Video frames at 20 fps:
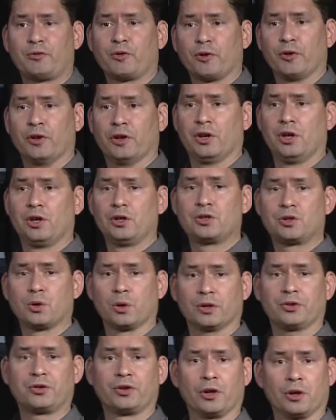for the
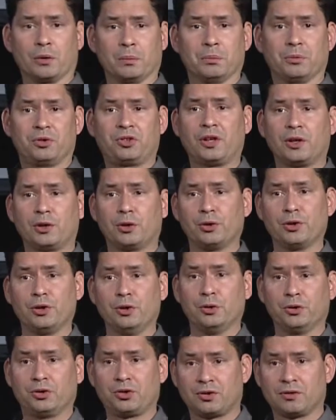short-term,
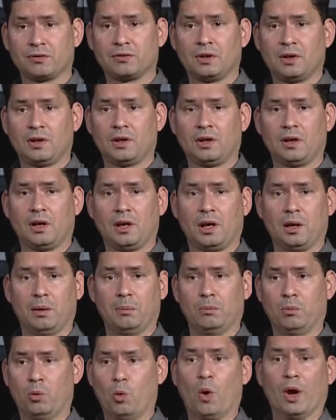single-use,
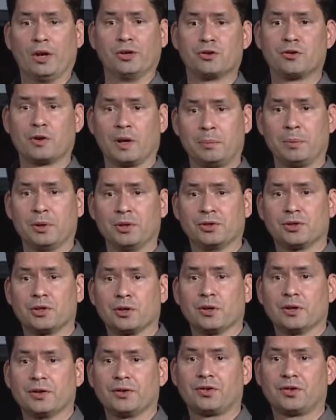one-trip
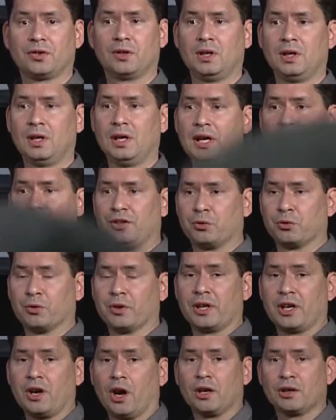insurance. It's
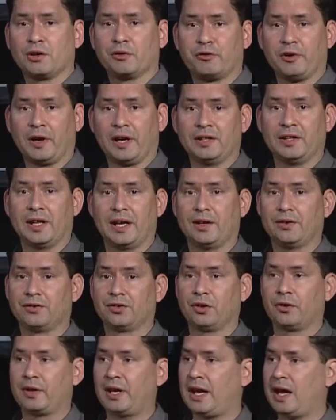really hard to find that.
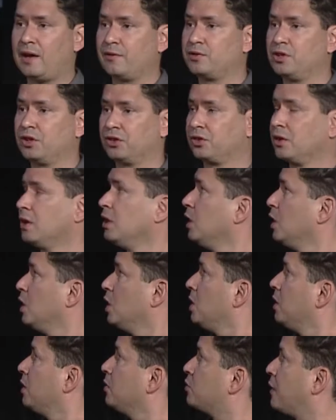So they have just
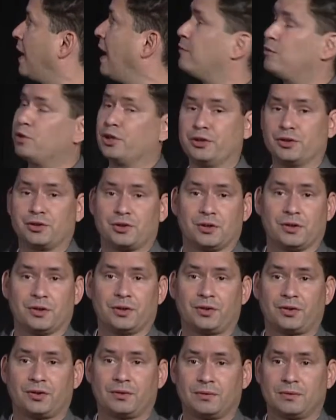travel
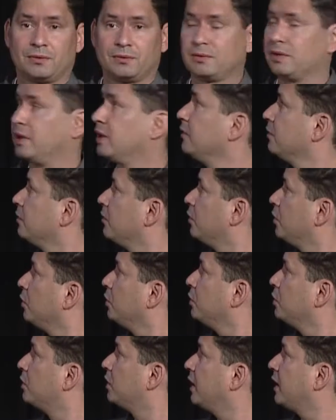insurance, right? So
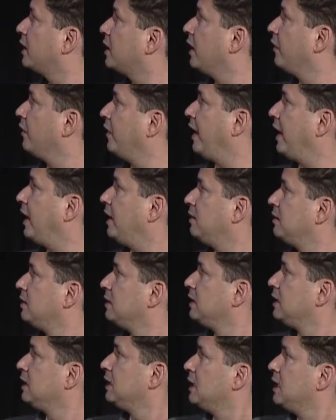you click on that,
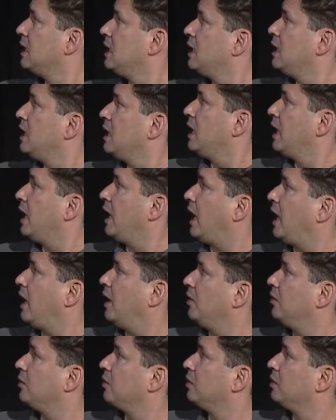
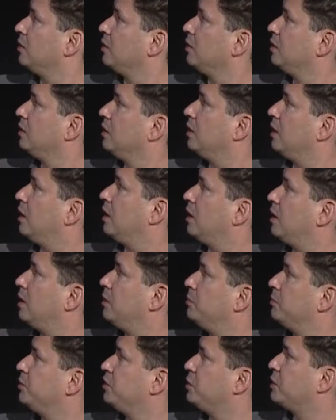and
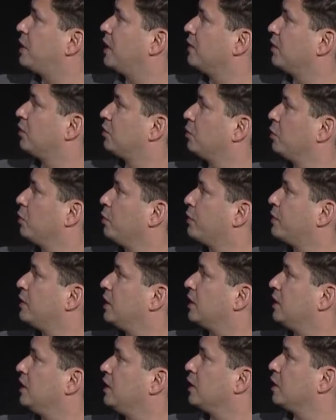you get this little
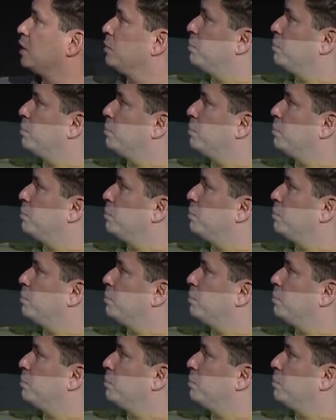thing here,